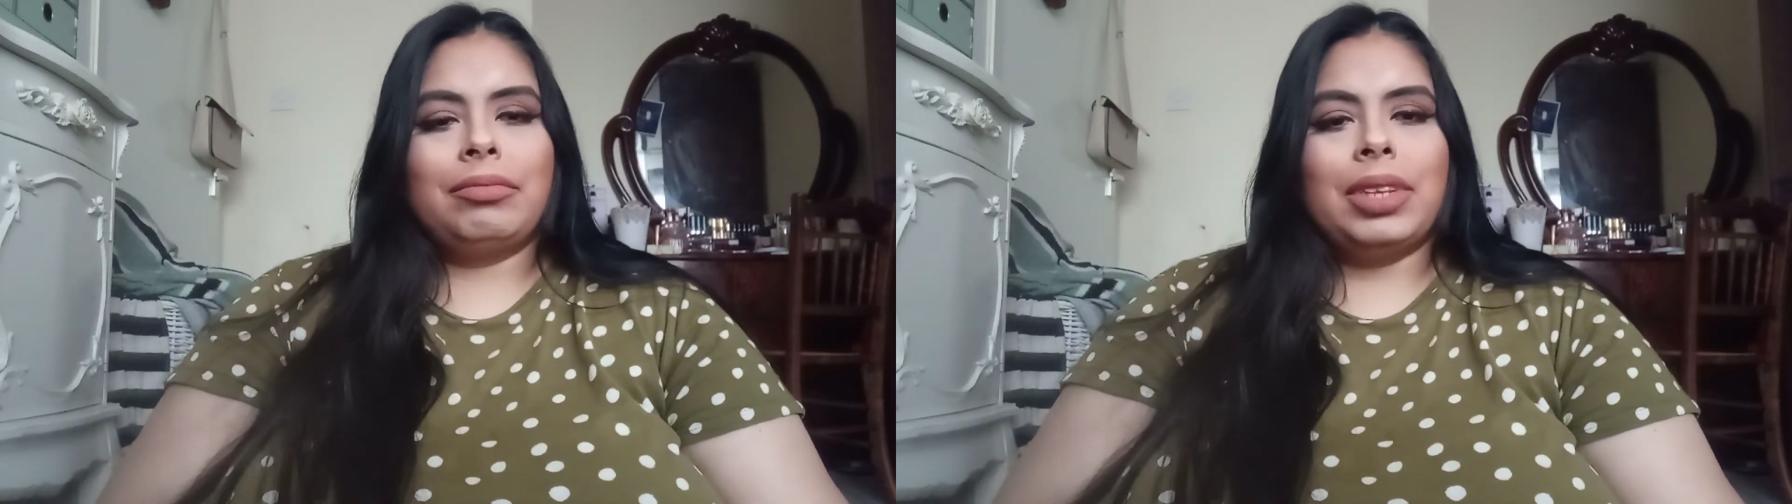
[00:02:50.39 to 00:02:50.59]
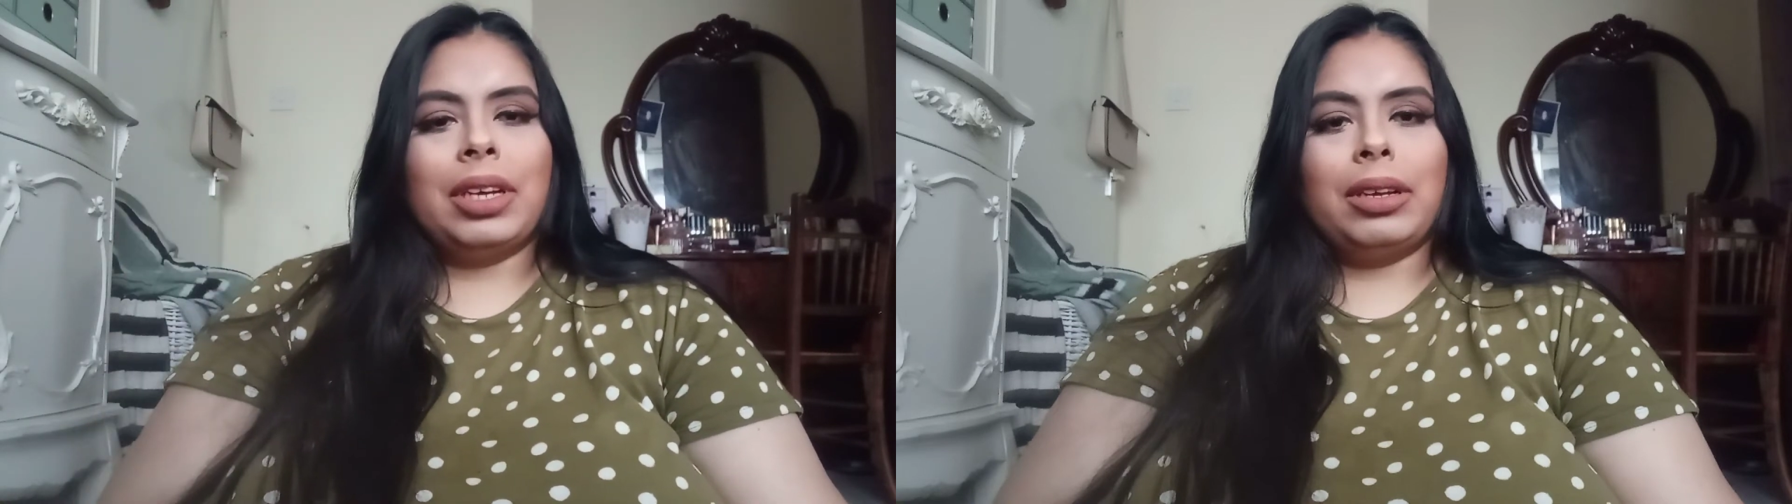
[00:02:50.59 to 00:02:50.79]

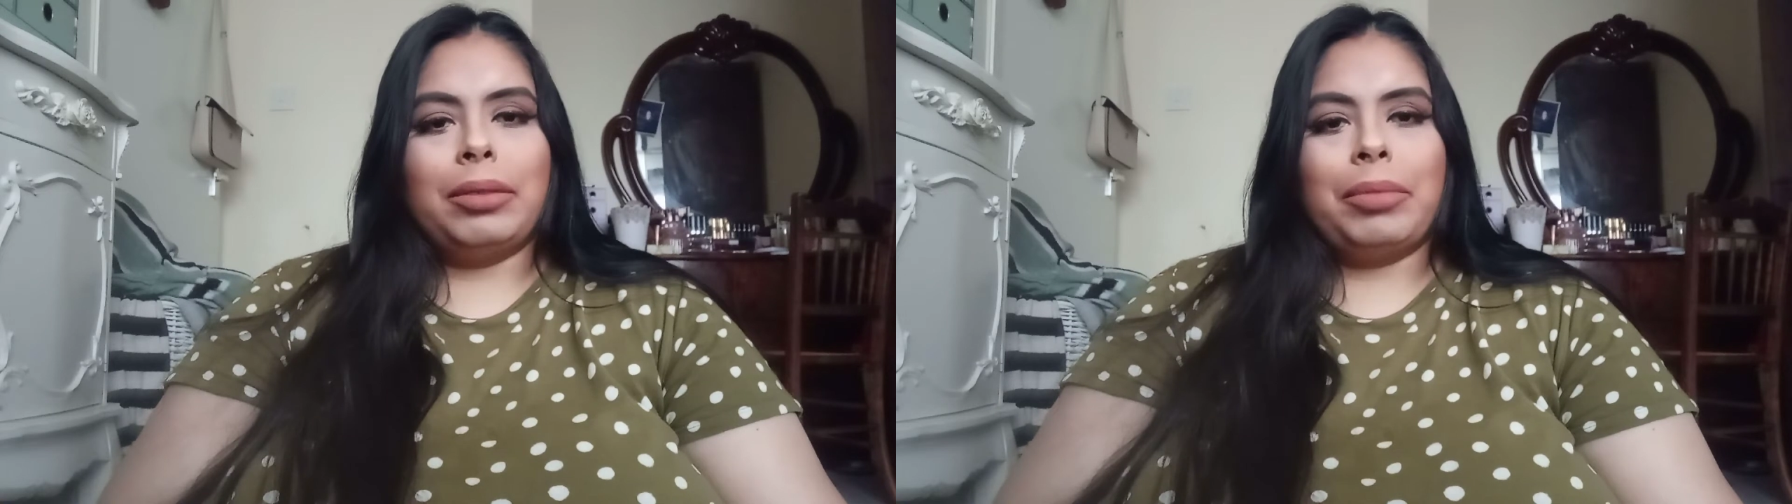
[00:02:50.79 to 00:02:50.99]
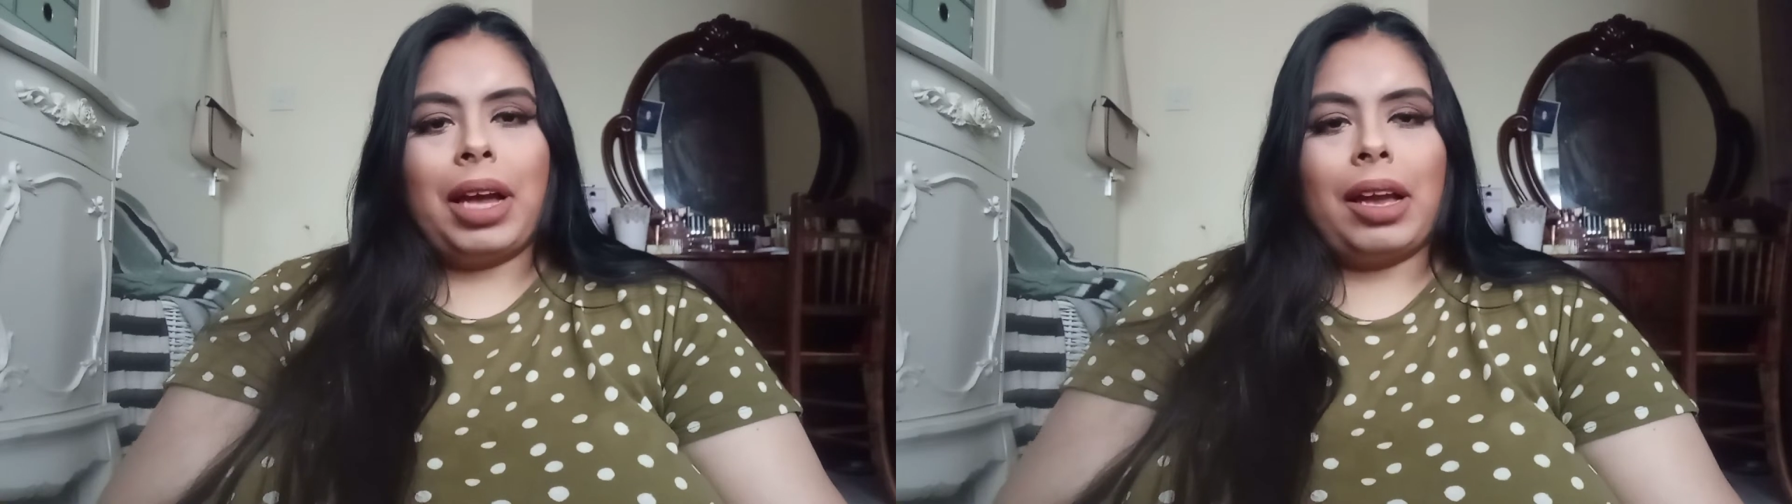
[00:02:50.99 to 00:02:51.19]

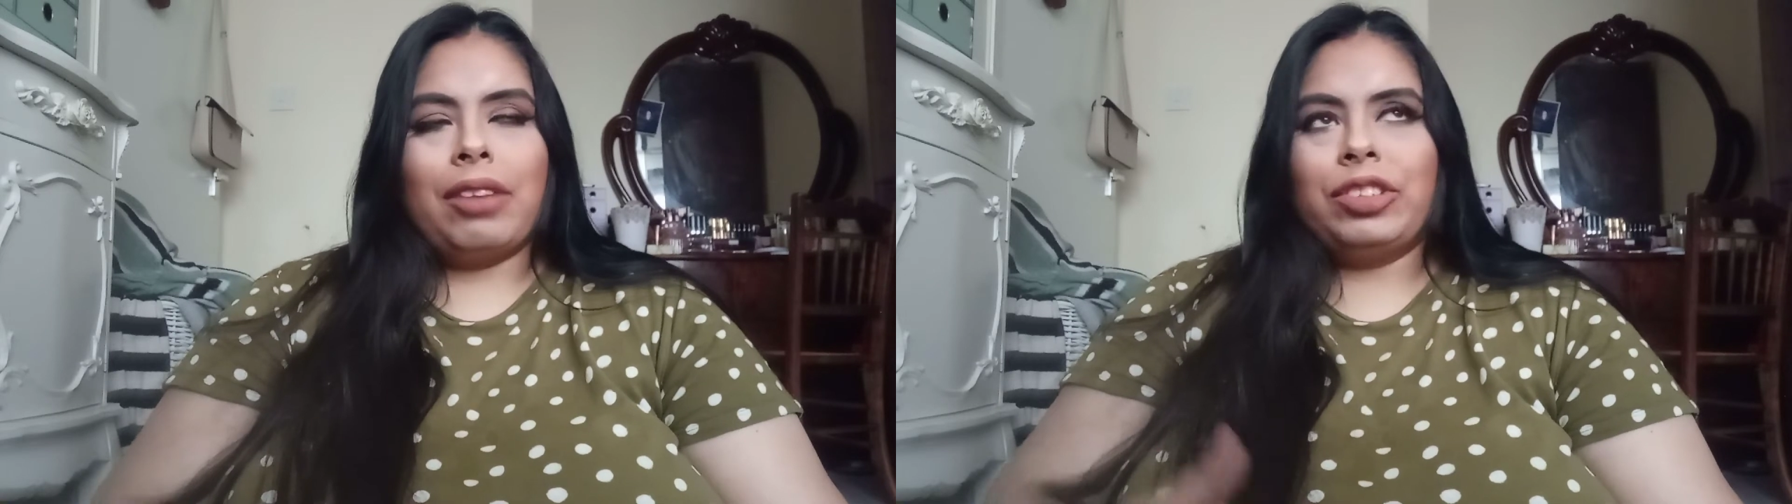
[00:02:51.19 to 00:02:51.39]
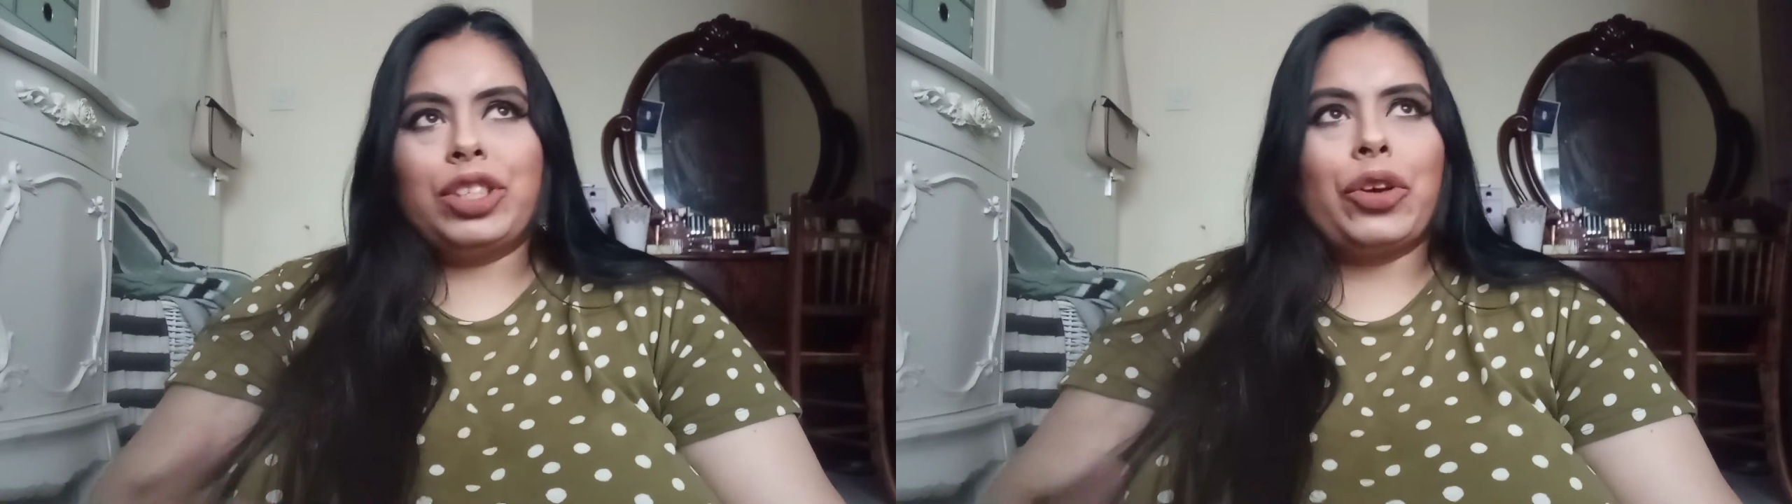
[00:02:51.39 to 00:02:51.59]
I
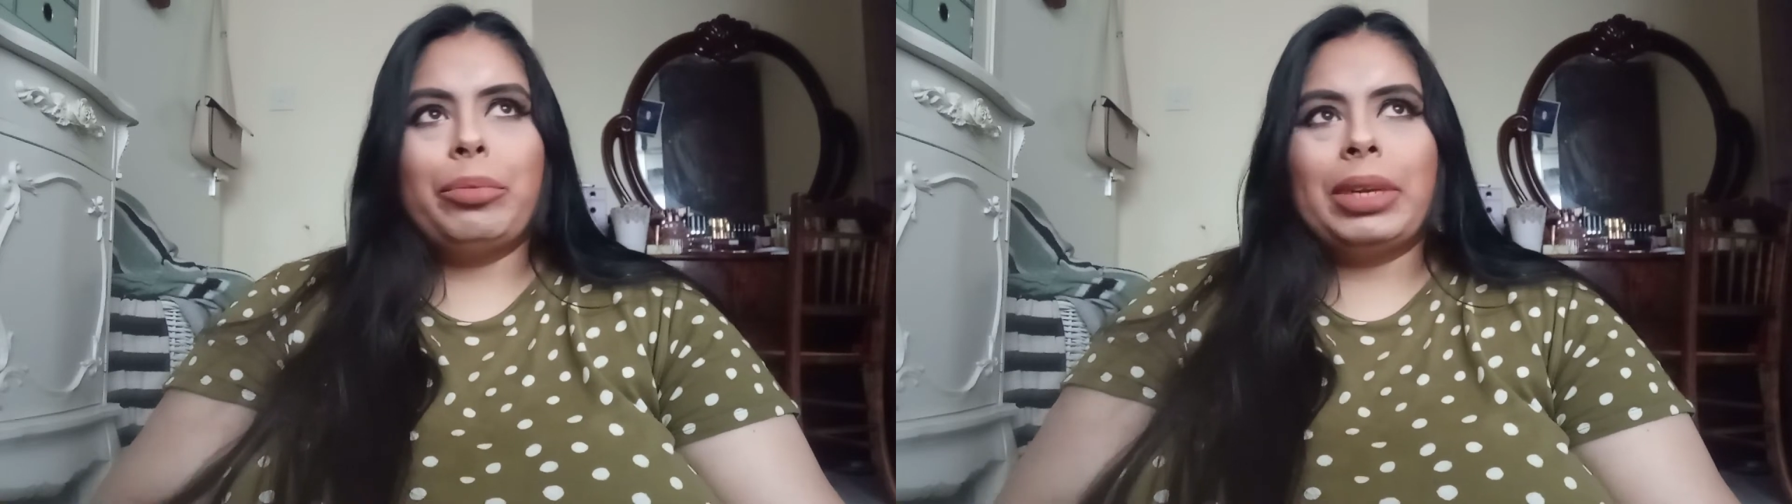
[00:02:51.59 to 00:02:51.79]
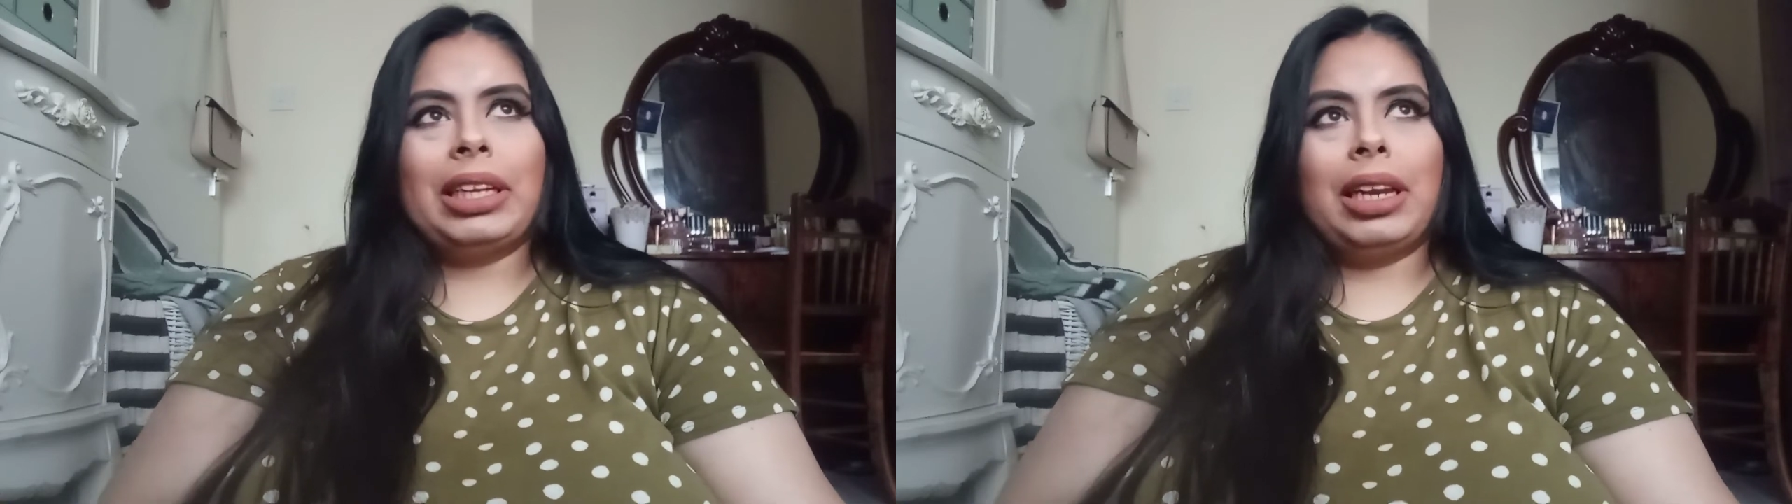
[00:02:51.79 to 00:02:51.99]
have so
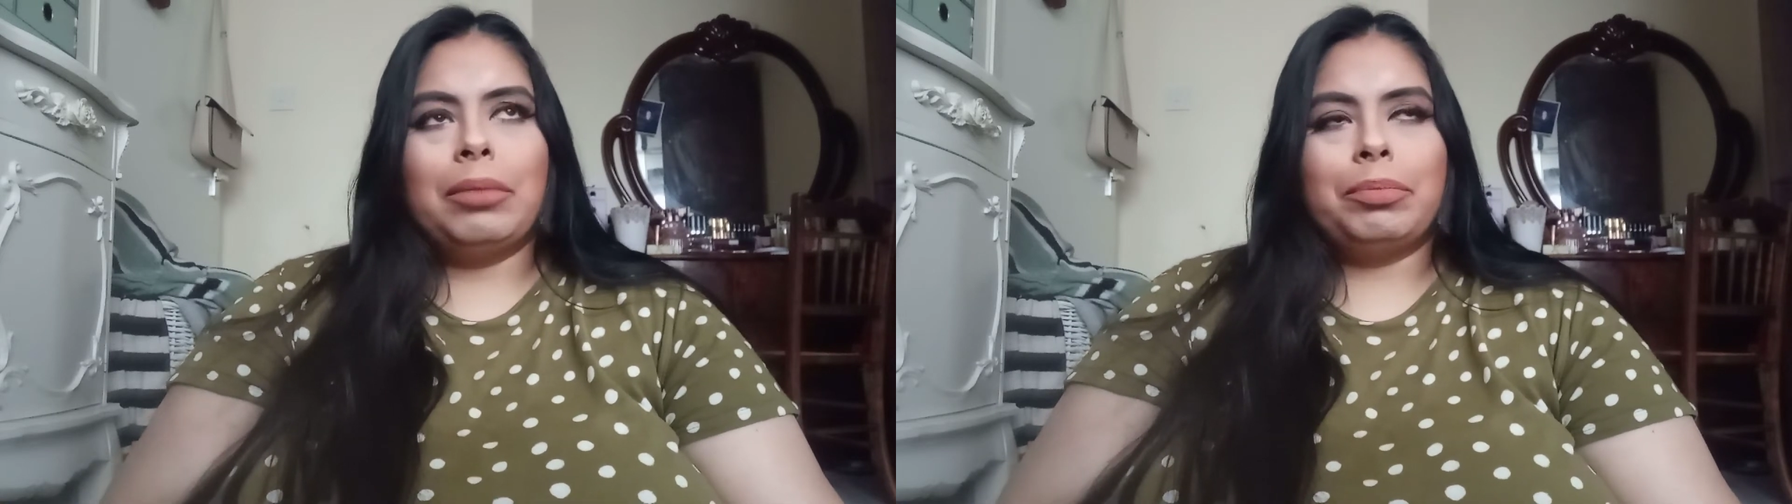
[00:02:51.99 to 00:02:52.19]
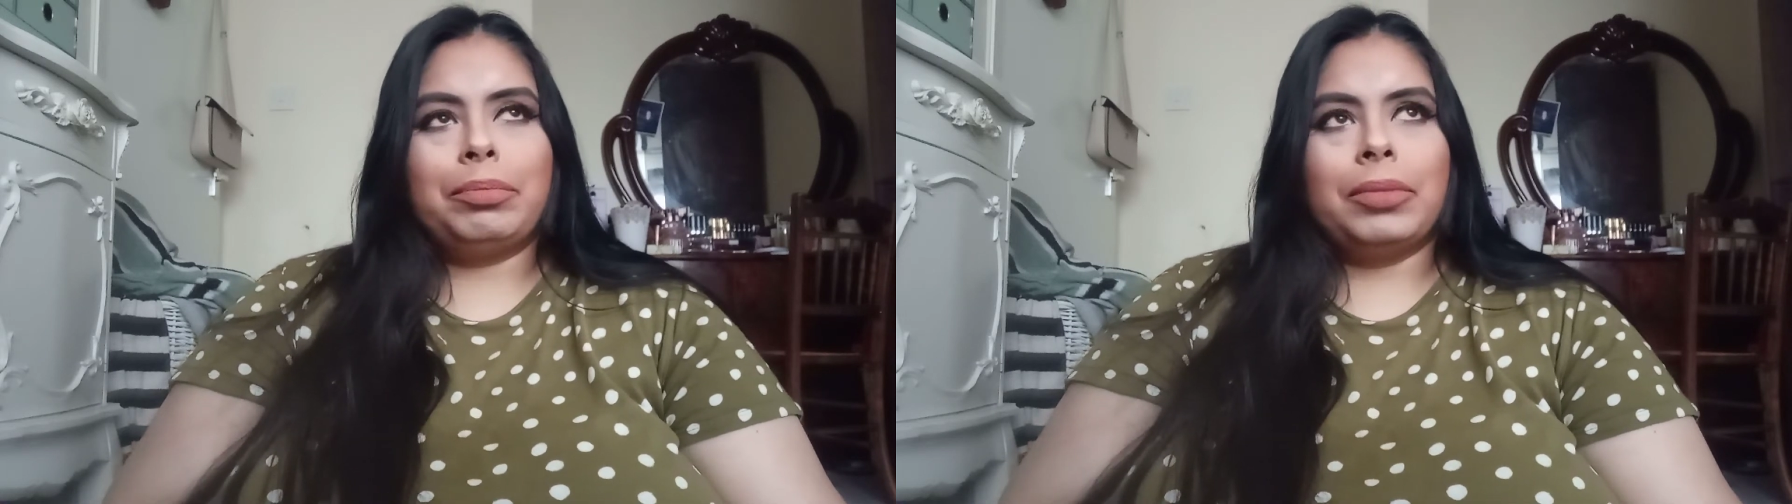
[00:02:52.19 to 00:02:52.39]
many lip